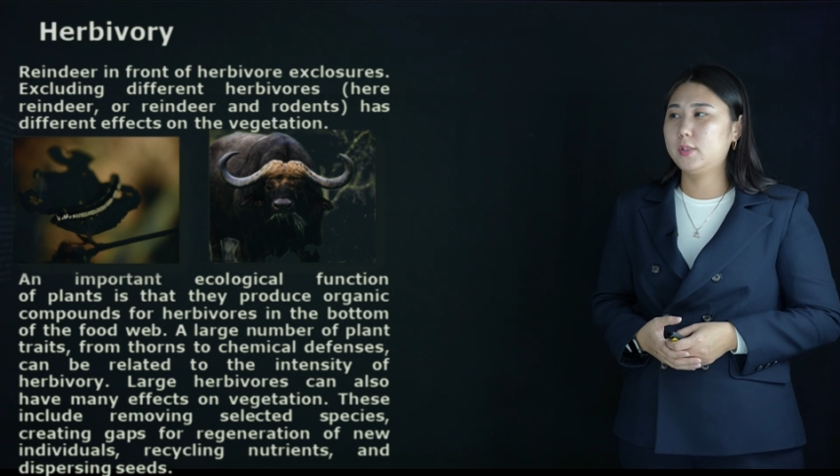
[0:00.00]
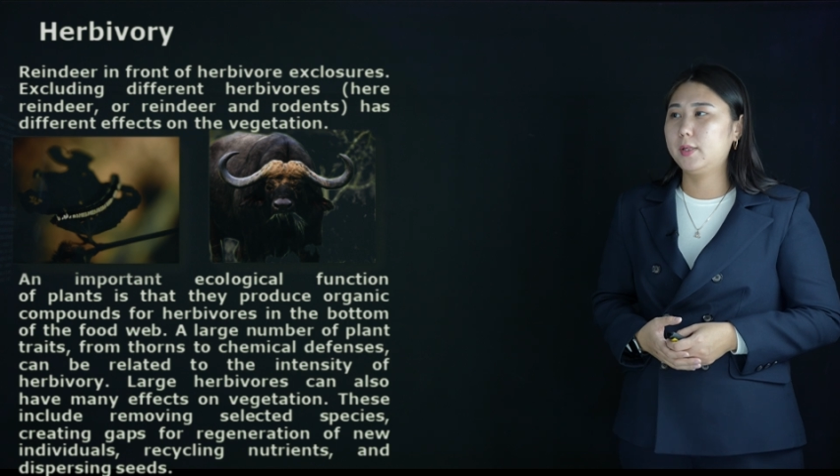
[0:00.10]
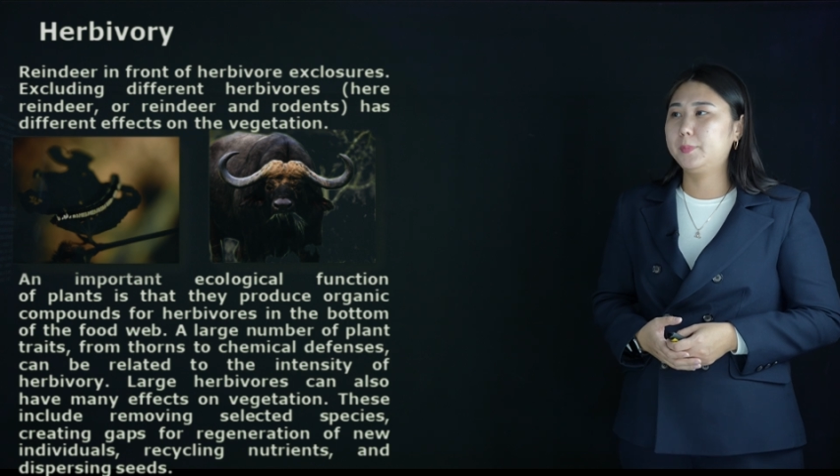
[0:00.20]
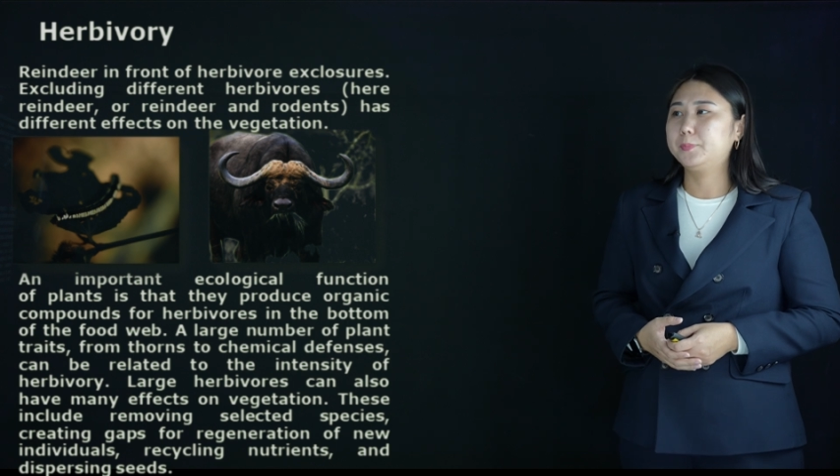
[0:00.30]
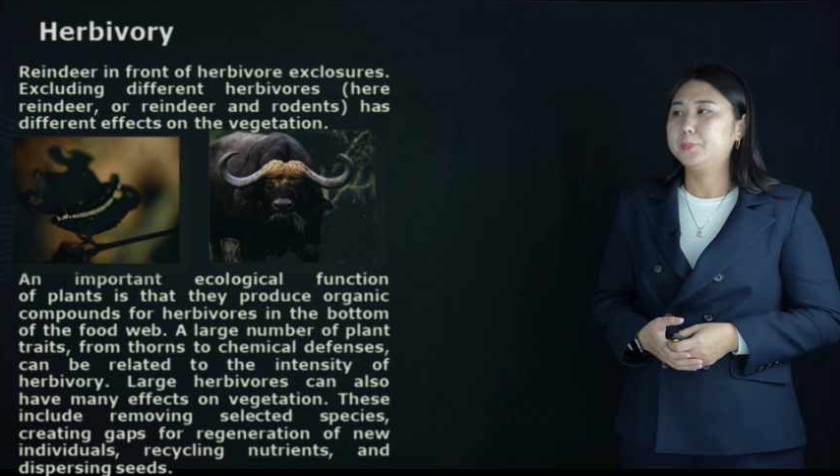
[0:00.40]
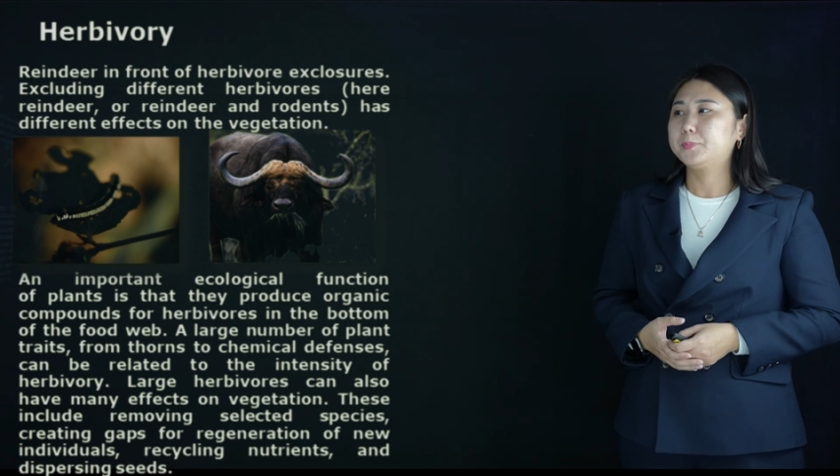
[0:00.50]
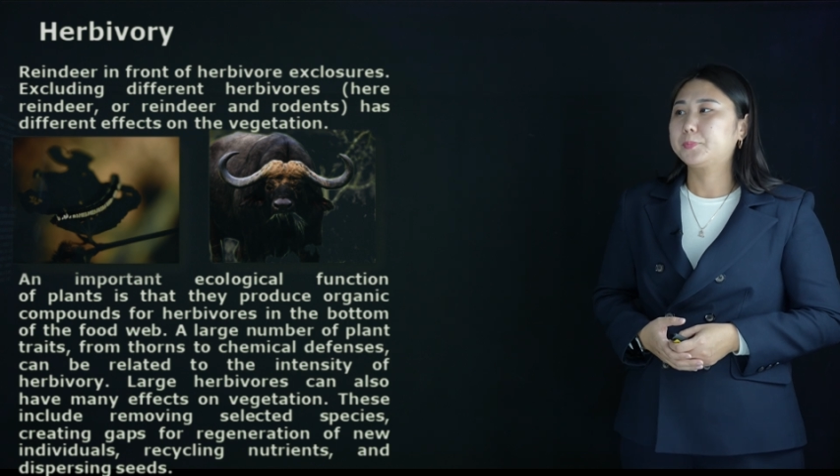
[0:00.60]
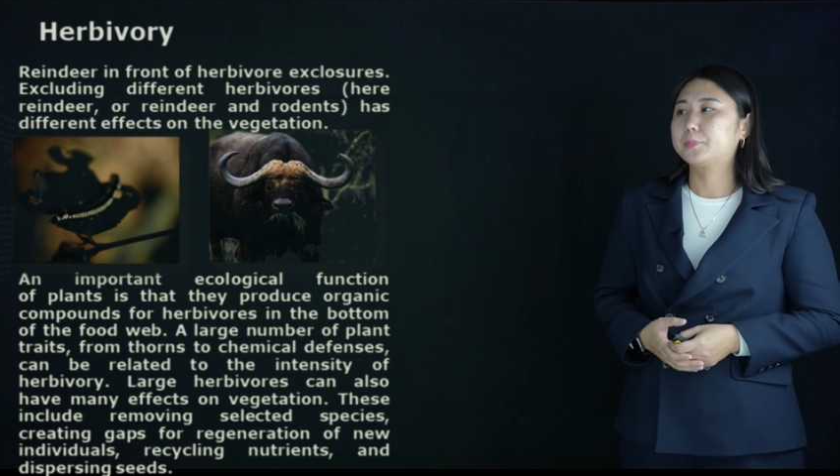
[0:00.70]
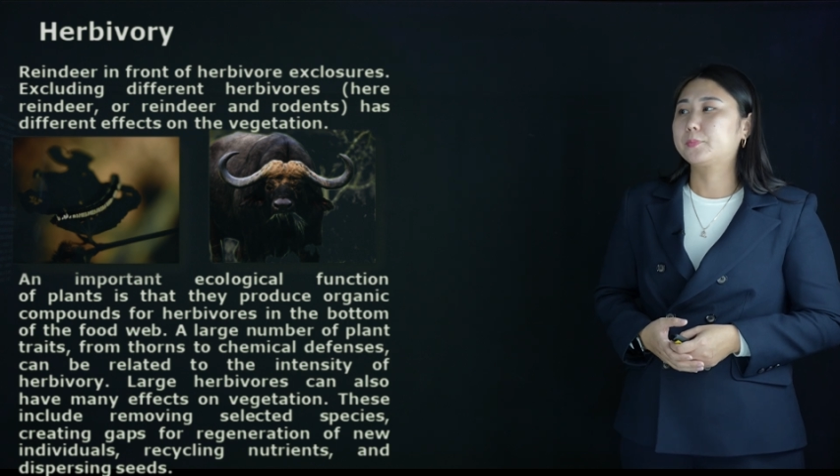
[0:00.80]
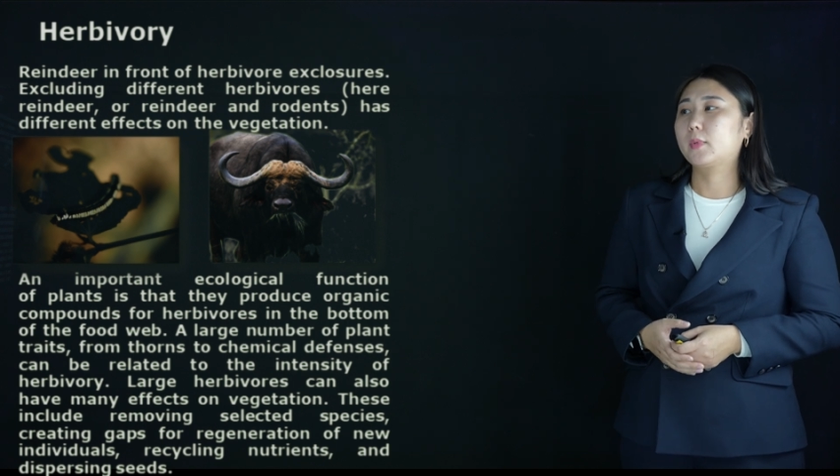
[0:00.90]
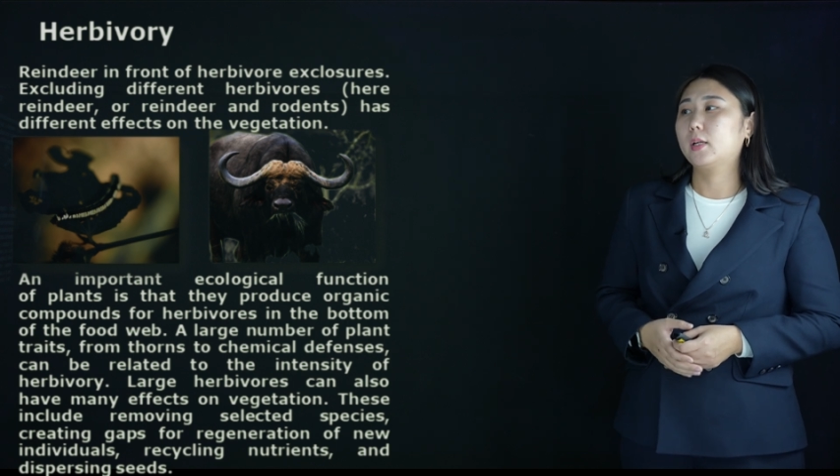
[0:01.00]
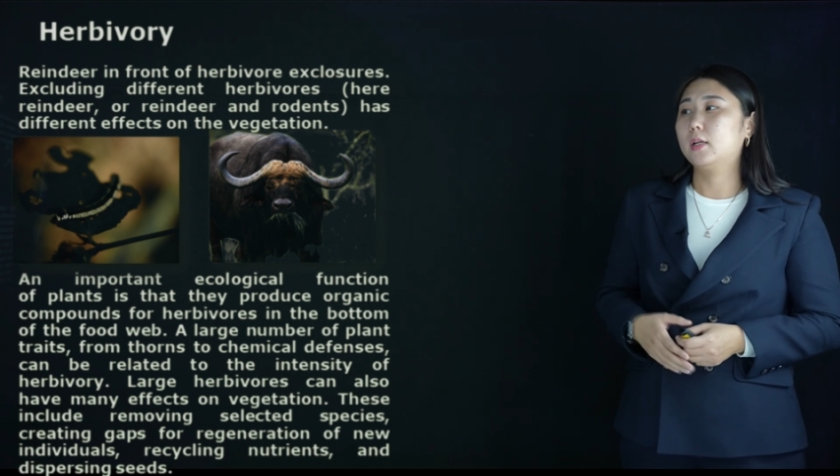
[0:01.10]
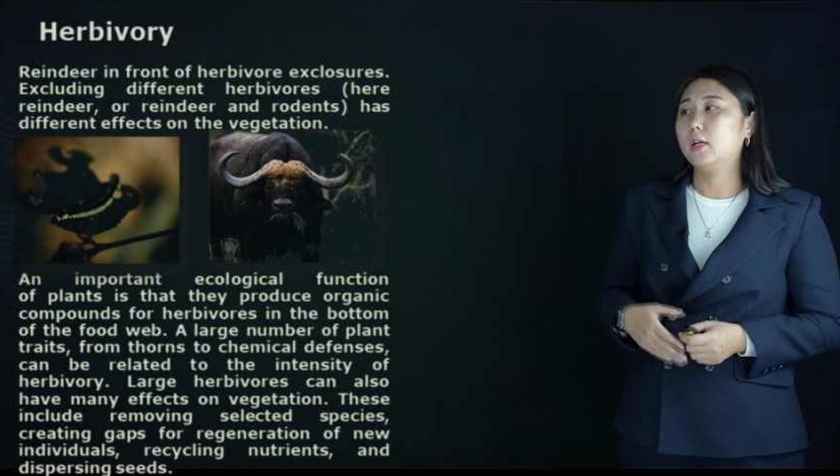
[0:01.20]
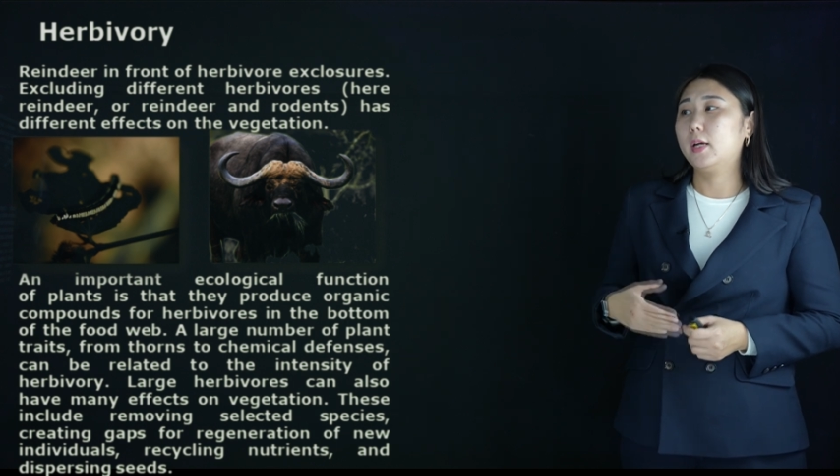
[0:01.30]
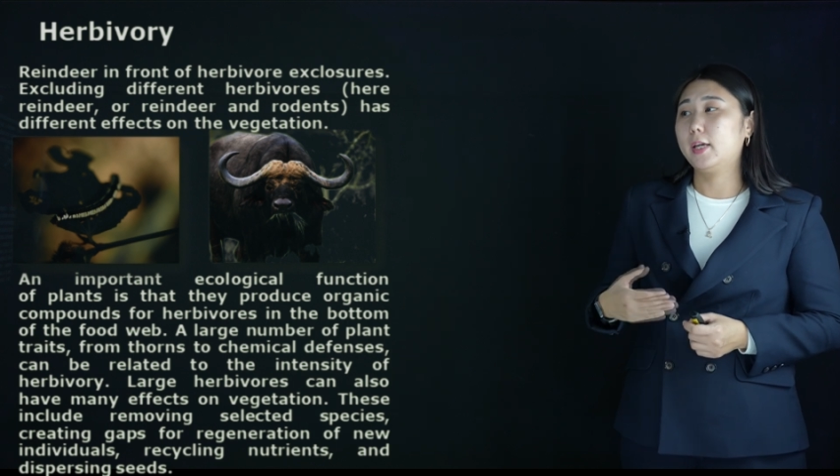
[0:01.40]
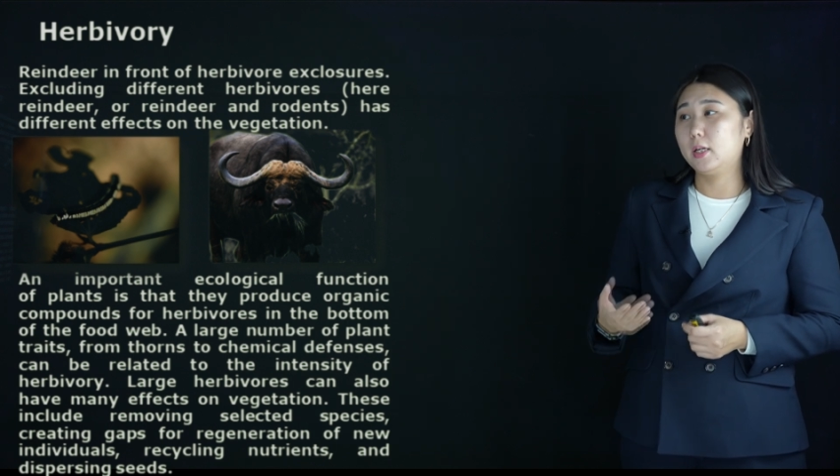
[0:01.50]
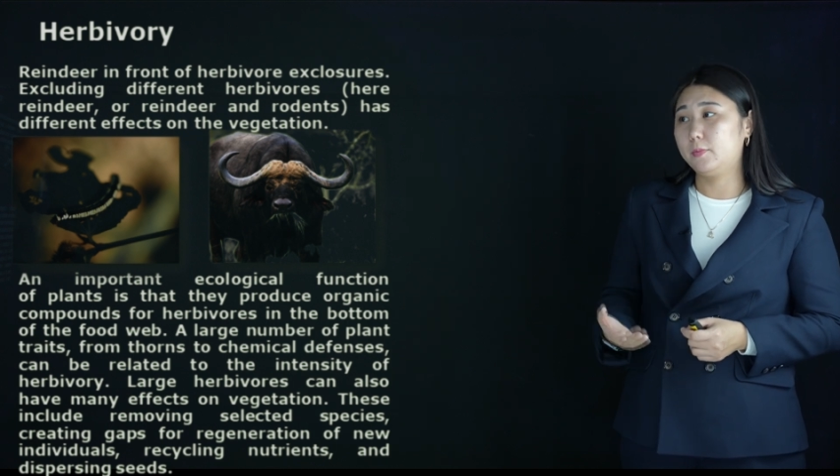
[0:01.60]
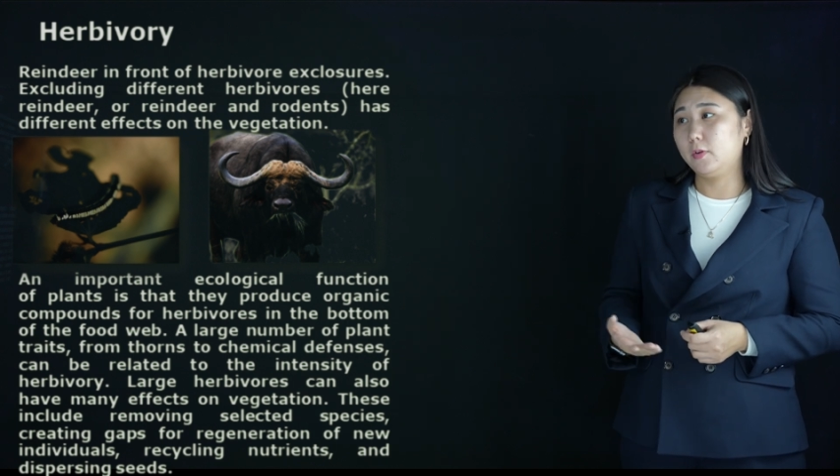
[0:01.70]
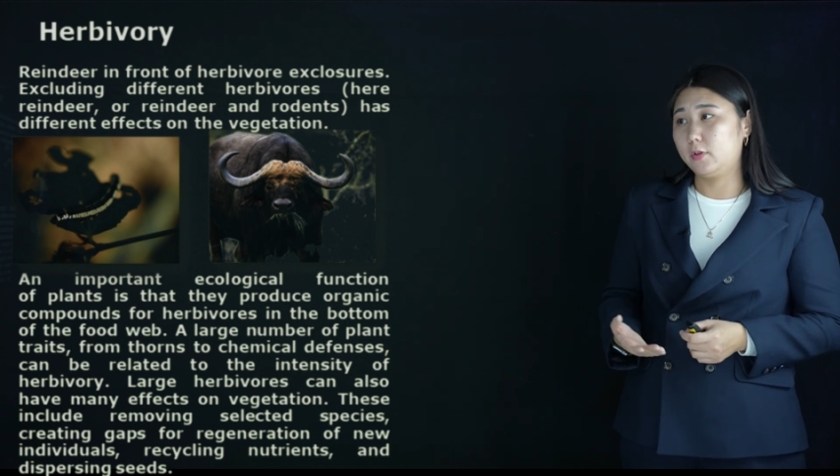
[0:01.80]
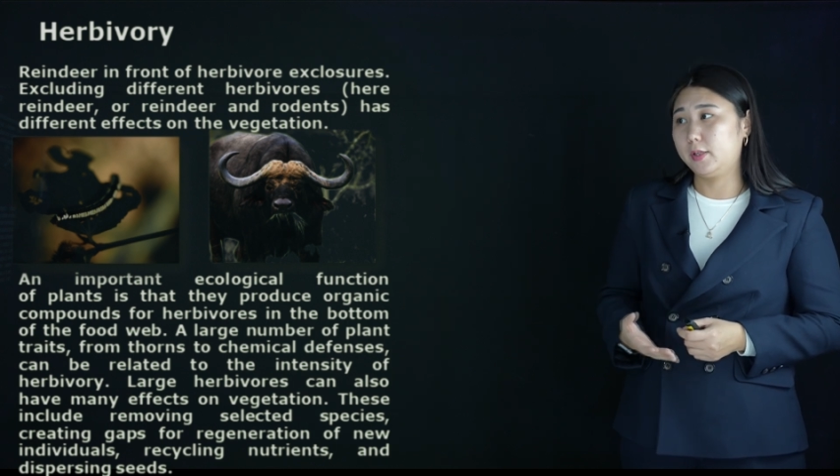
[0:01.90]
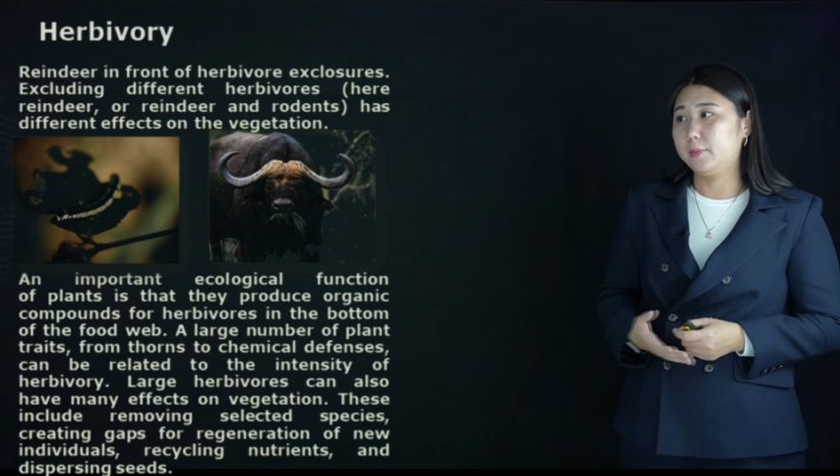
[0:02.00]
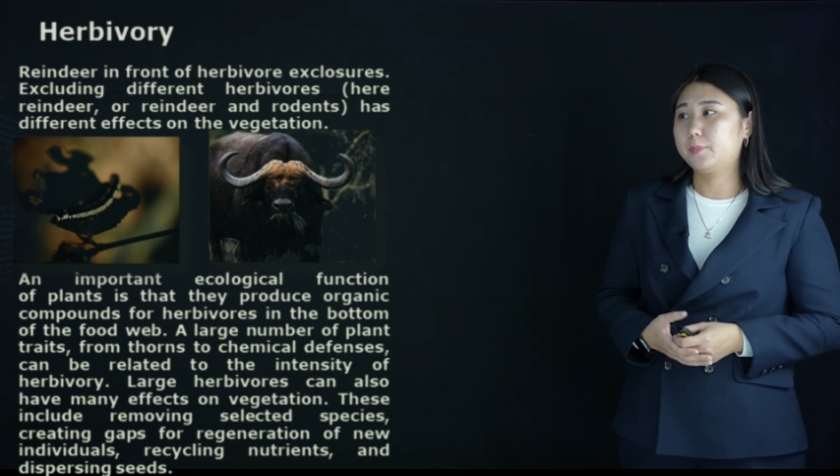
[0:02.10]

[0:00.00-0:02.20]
the herbivory.